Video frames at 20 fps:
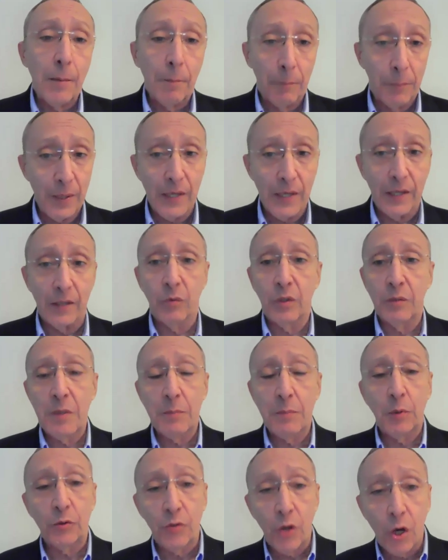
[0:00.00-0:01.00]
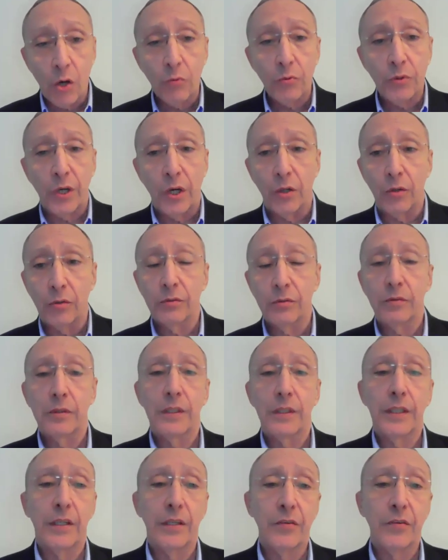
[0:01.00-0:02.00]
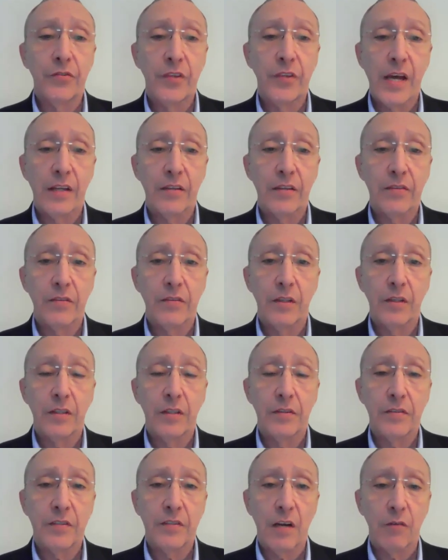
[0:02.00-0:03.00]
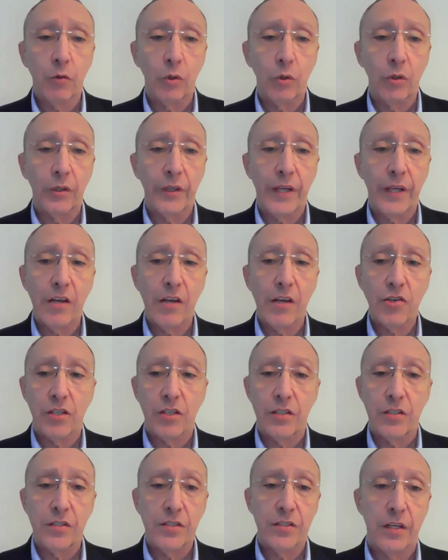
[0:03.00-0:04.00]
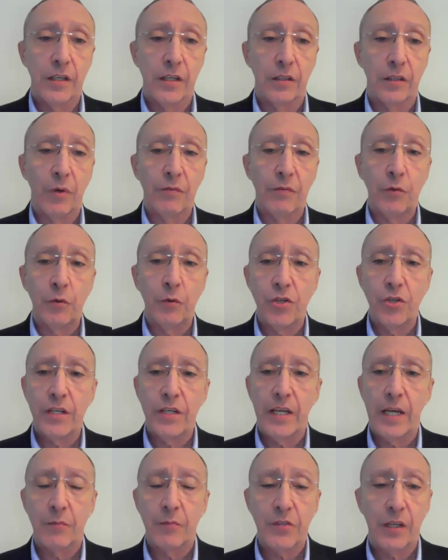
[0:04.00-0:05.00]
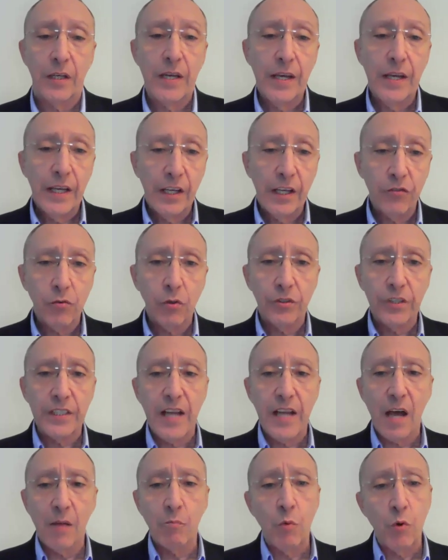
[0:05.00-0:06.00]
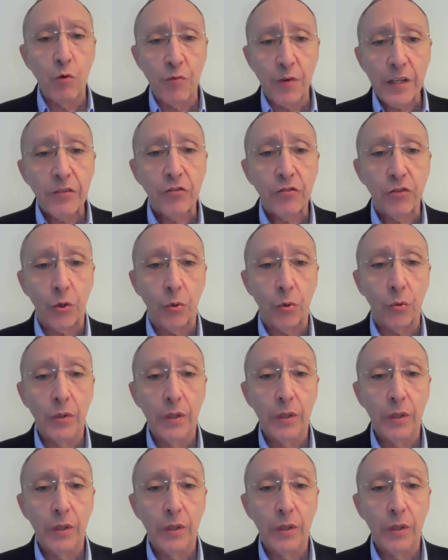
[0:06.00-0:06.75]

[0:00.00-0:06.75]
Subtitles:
But what people don't know is that several locations, refugee camps, Israel did not move into.